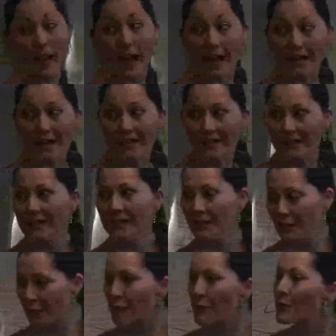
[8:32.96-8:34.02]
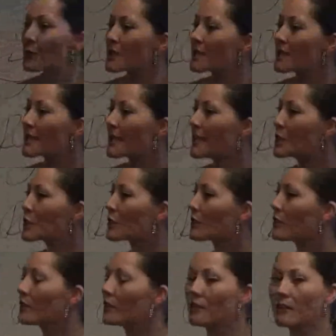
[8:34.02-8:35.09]
and representation.
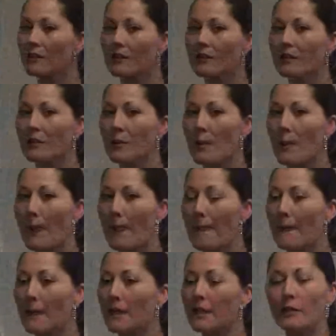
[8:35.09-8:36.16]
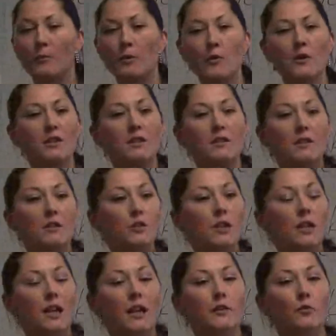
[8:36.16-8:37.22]
Experience is such a
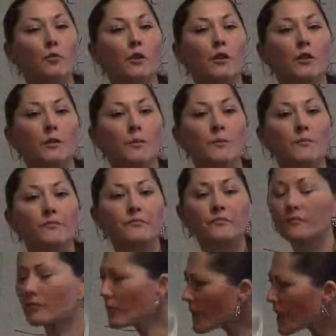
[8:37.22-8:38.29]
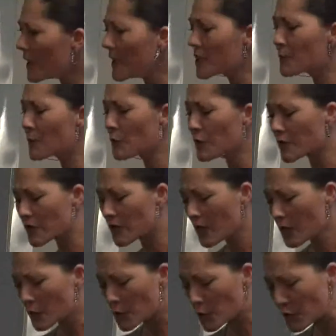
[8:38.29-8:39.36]
nice word. Experience
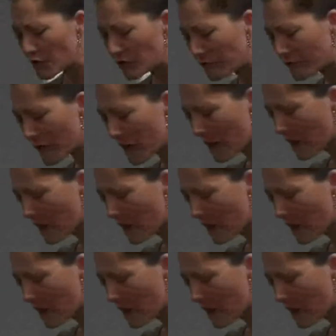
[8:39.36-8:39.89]
is